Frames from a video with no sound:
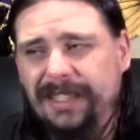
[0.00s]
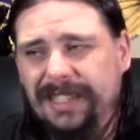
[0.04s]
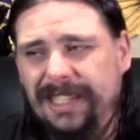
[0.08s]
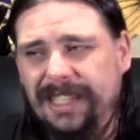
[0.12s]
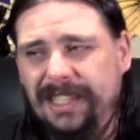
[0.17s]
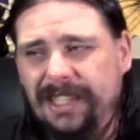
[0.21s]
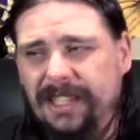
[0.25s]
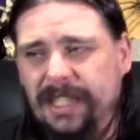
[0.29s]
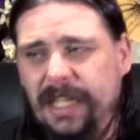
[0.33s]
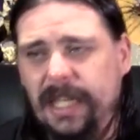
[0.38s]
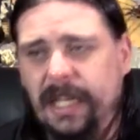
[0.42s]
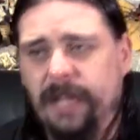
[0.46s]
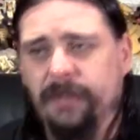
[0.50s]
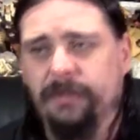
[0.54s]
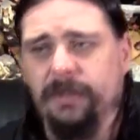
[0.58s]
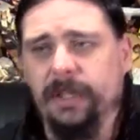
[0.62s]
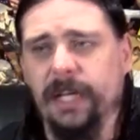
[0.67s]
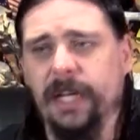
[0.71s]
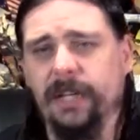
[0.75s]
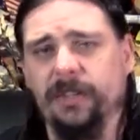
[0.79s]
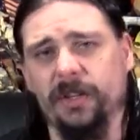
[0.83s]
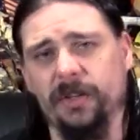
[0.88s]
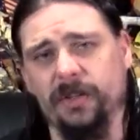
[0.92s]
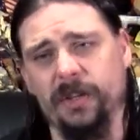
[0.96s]
just think of
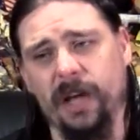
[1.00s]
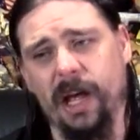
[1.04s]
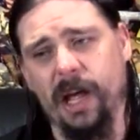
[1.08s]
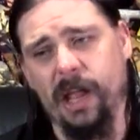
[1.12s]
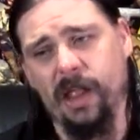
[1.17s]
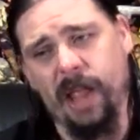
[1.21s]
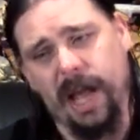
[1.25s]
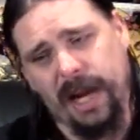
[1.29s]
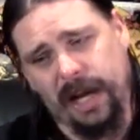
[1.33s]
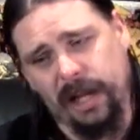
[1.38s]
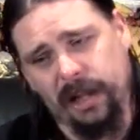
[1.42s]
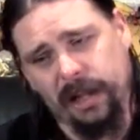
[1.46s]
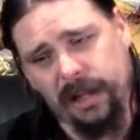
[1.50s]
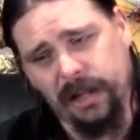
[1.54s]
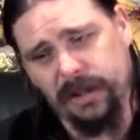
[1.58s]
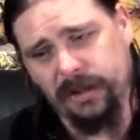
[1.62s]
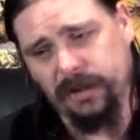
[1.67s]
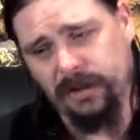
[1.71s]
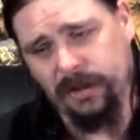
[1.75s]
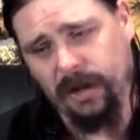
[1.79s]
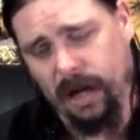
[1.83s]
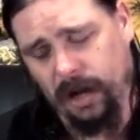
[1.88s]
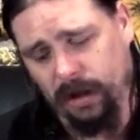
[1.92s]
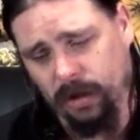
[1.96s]
this as like a
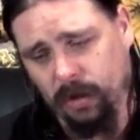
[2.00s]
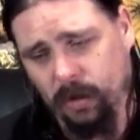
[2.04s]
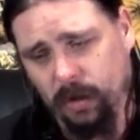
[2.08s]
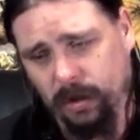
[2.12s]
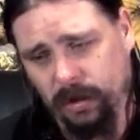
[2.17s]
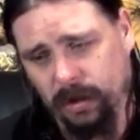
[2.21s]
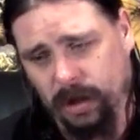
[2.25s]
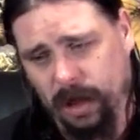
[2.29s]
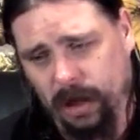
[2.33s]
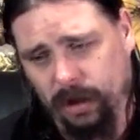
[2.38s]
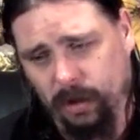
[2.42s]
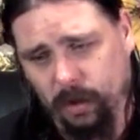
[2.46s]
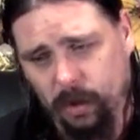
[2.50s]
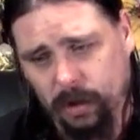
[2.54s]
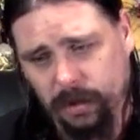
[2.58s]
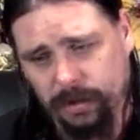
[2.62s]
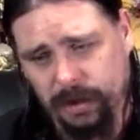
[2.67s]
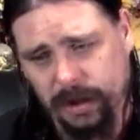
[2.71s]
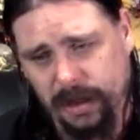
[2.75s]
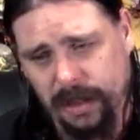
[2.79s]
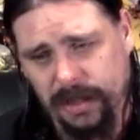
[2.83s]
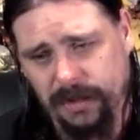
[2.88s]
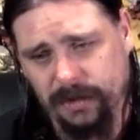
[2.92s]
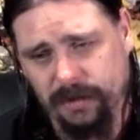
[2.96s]
list, a, la a
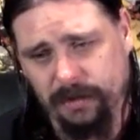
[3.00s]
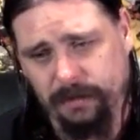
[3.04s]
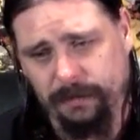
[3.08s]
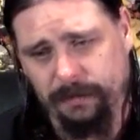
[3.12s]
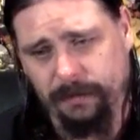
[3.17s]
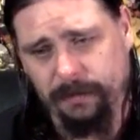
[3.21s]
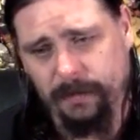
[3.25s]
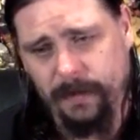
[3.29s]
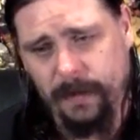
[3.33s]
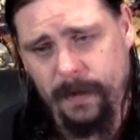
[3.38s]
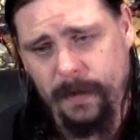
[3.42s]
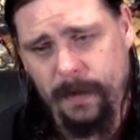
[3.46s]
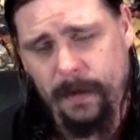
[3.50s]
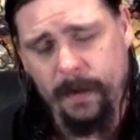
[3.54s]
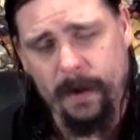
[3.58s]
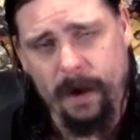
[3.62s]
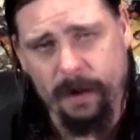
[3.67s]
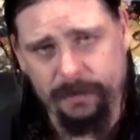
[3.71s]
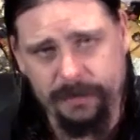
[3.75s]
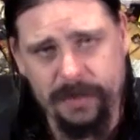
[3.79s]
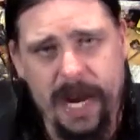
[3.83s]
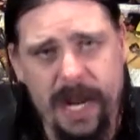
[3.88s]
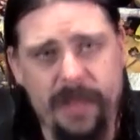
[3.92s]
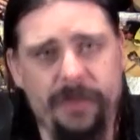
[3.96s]
laundry list of,
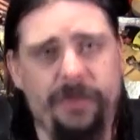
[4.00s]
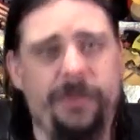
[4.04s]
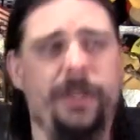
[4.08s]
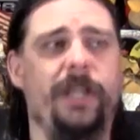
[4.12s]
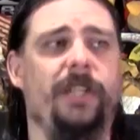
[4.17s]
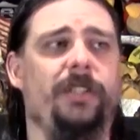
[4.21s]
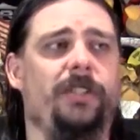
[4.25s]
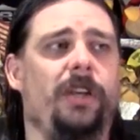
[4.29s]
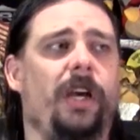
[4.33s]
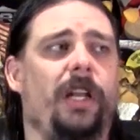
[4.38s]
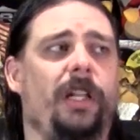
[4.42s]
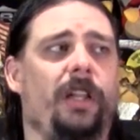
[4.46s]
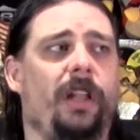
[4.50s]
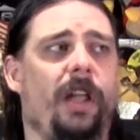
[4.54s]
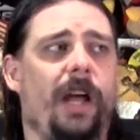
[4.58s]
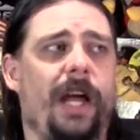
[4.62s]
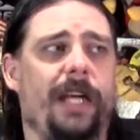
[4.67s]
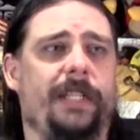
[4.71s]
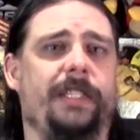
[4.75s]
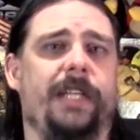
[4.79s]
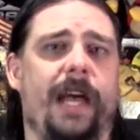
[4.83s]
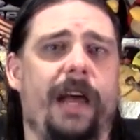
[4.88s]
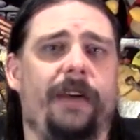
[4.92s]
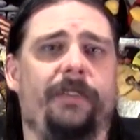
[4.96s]
of 10 things I'd
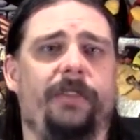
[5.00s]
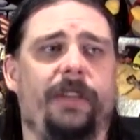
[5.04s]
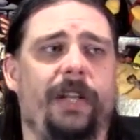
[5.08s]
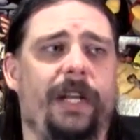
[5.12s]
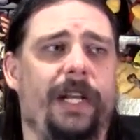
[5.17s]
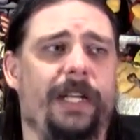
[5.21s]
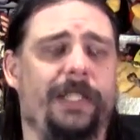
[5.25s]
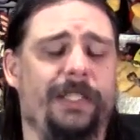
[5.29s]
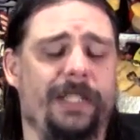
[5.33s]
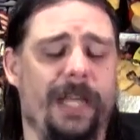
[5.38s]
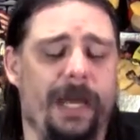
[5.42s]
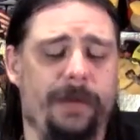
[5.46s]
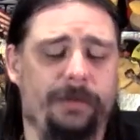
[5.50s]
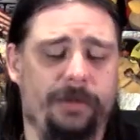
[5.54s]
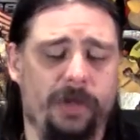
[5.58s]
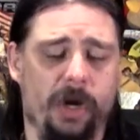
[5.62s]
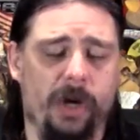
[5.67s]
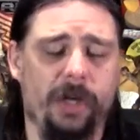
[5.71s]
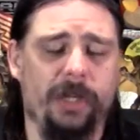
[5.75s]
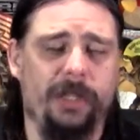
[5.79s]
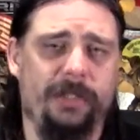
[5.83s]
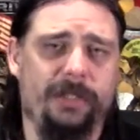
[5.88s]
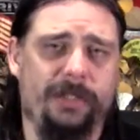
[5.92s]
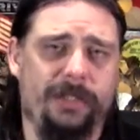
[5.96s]
like to have in the next game.
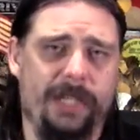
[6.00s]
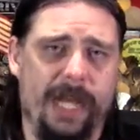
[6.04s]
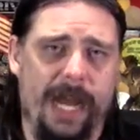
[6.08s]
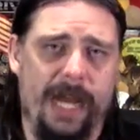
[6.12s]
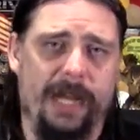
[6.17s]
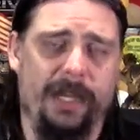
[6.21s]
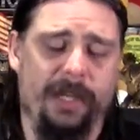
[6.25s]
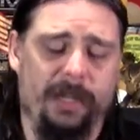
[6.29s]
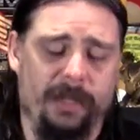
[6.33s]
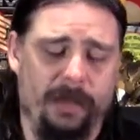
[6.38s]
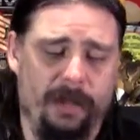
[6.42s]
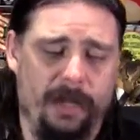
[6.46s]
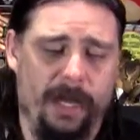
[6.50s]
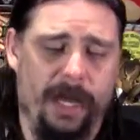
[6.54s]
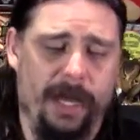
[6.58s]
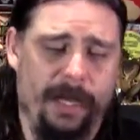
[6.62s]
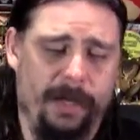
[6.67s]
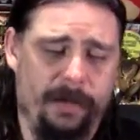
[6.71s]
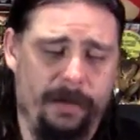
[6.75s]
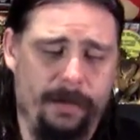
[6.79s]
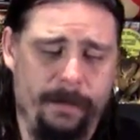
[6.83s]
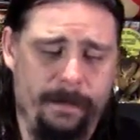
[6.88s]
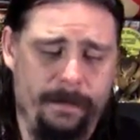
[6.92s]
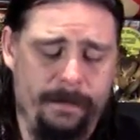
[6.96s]
Don't take it
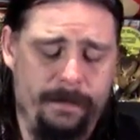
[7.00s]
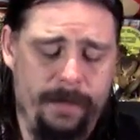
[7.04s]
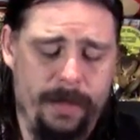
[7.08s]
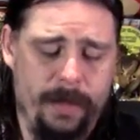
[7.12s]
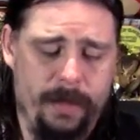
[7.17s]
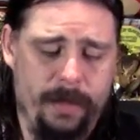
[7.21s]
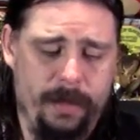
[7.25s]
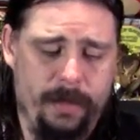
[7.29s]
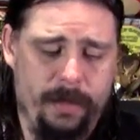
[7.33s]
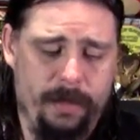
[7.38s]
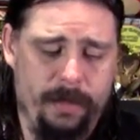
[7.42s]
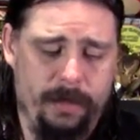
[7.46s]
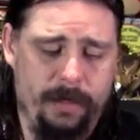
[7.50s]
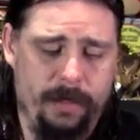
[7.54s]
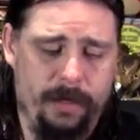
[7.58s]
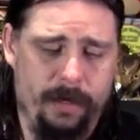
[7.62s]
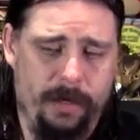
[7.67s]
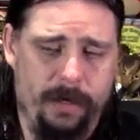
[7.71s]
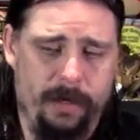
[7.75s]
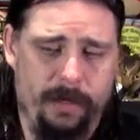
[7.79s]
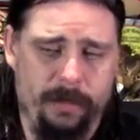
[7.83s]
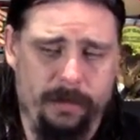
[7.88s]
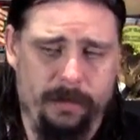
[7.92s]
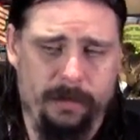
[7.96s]
like, you
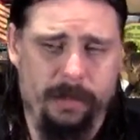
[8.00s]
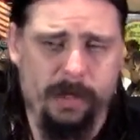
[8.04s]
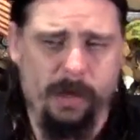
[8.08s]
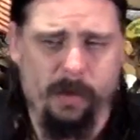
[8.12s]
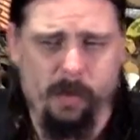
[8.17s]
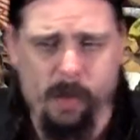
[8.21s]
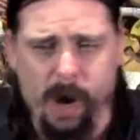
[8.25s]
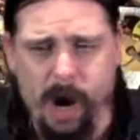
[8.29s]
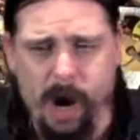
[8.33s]
know, oh,